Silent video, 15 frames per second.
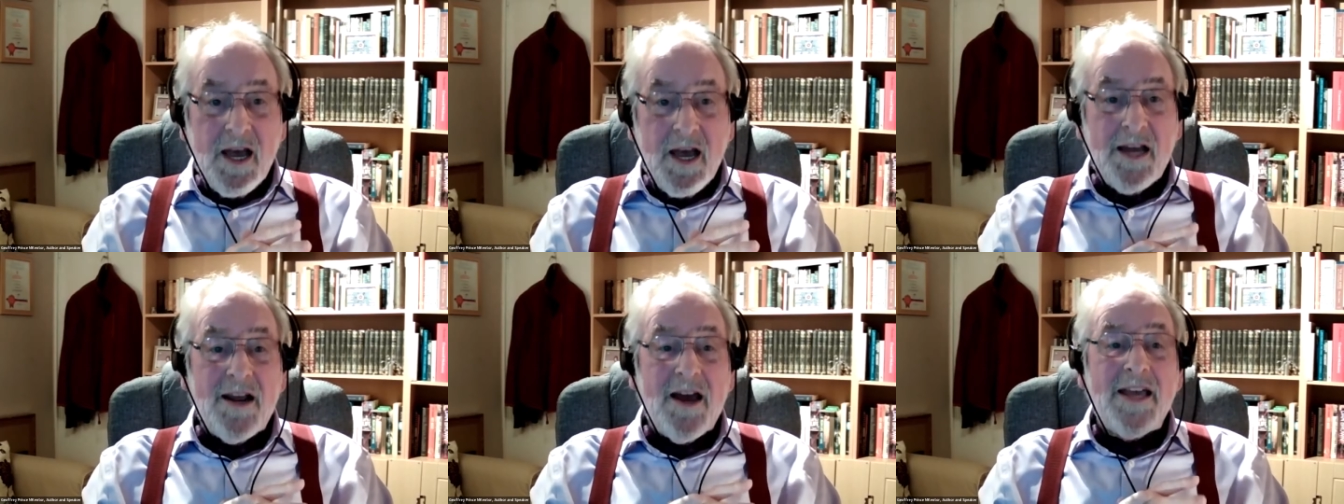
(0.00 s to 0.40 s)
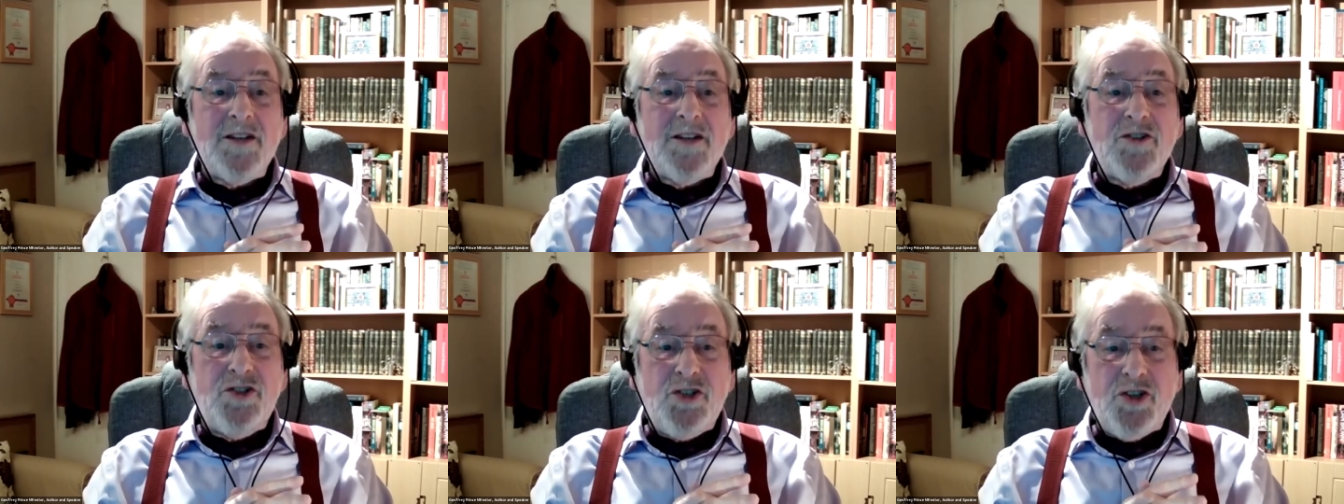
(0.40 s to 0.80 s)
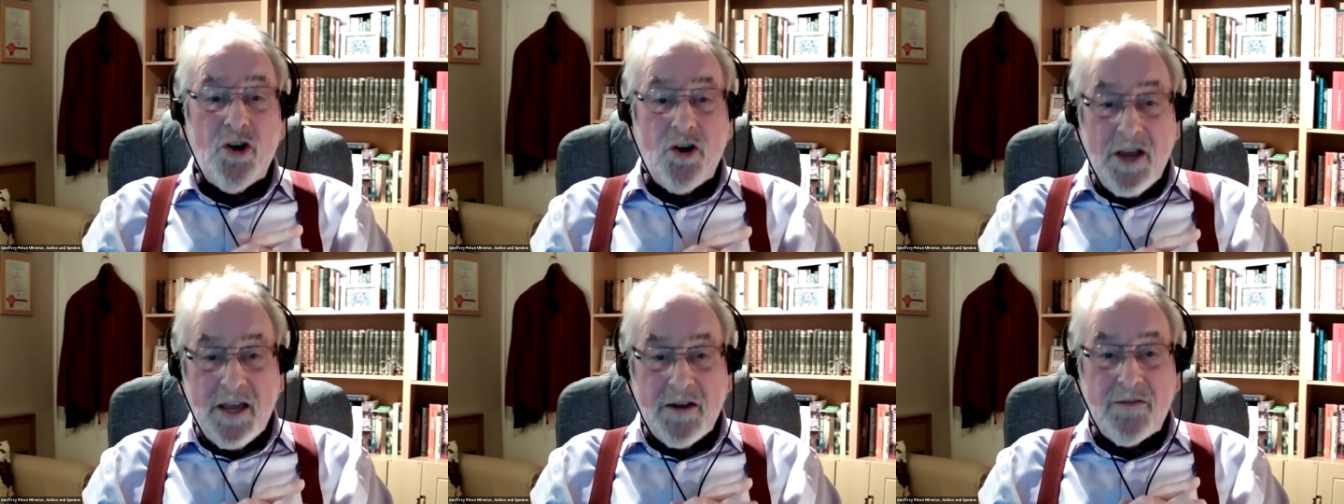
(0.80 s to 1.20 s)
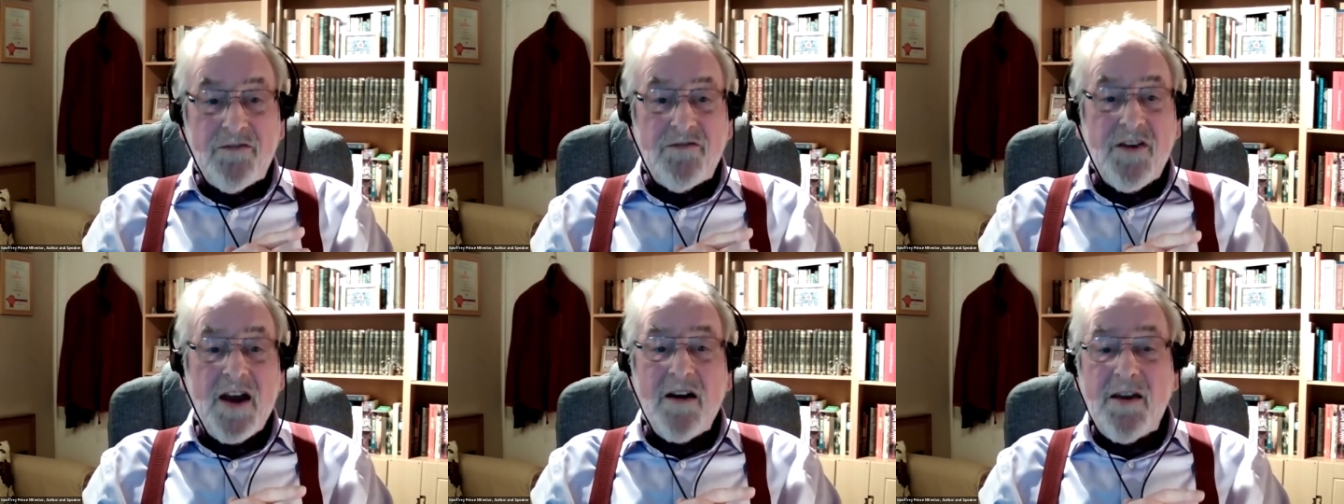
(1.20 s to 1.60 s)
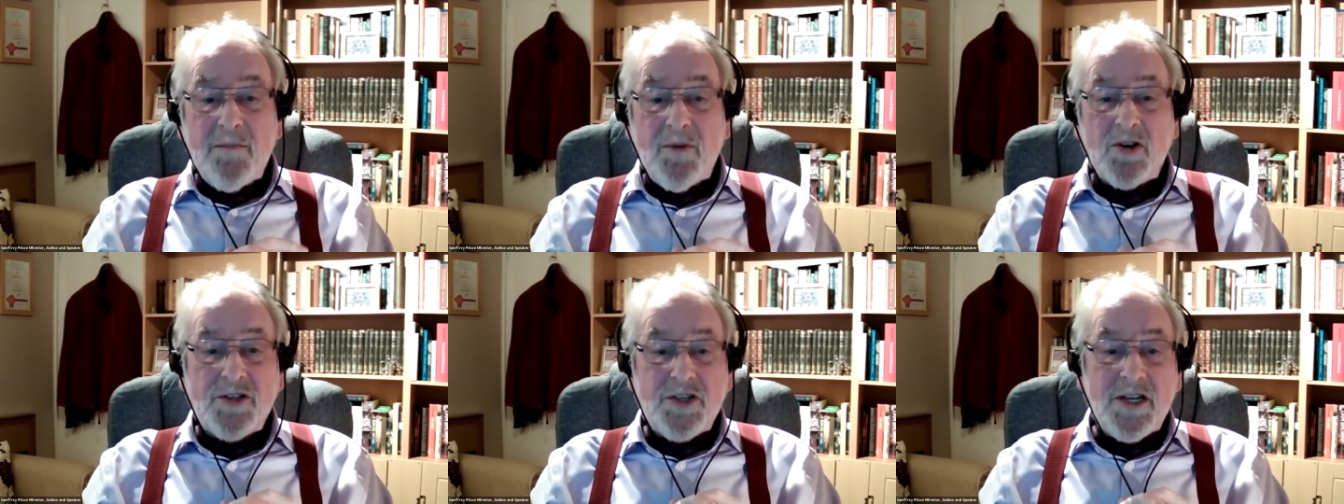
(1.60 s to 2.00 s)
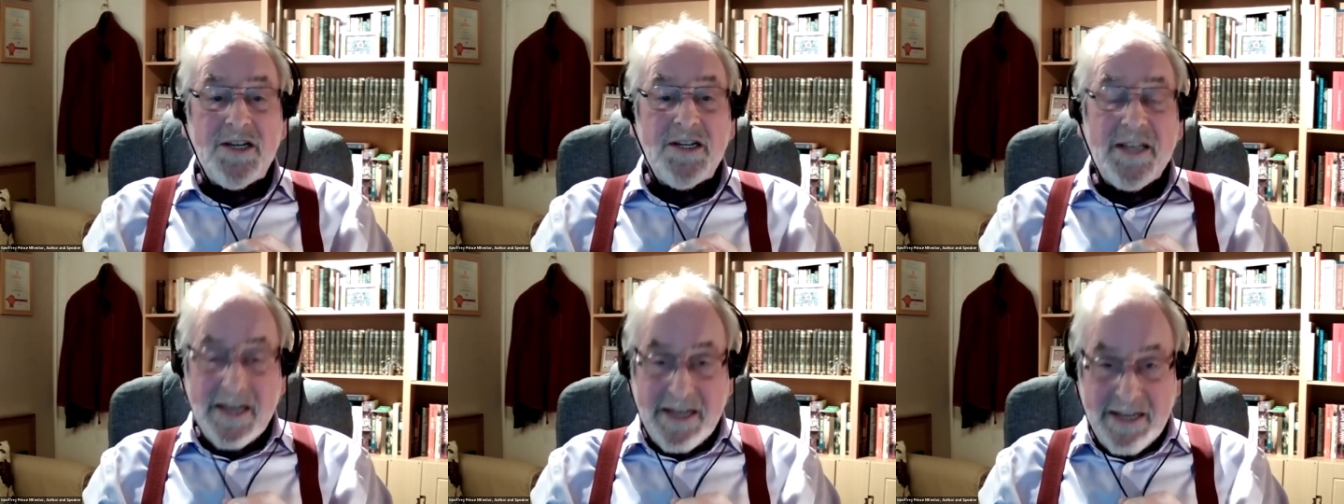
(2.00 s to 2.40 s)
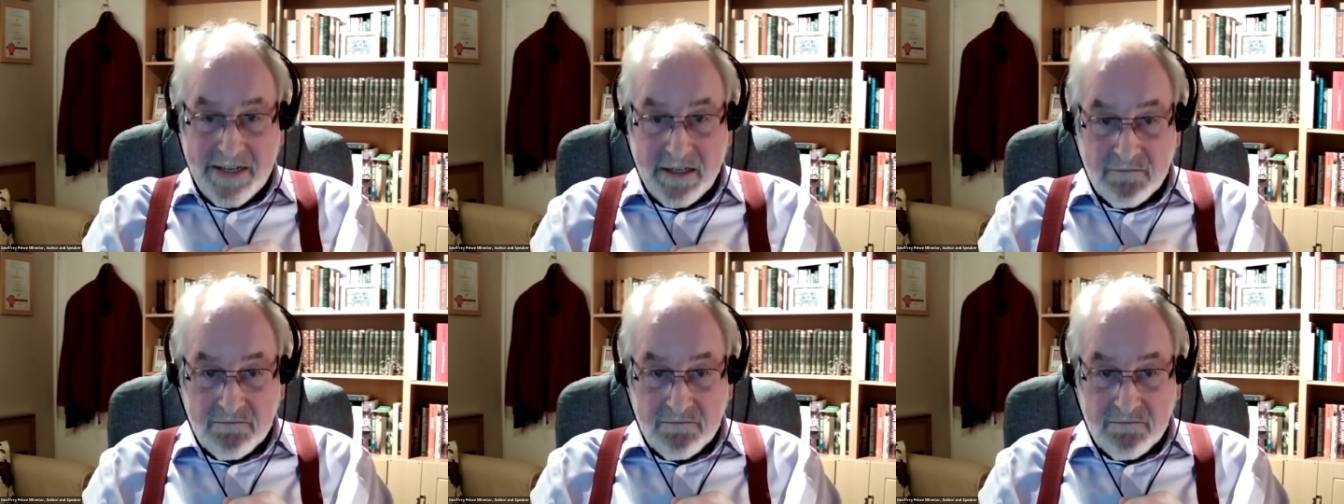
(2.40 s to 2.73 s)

and I enjoy it very much indeed.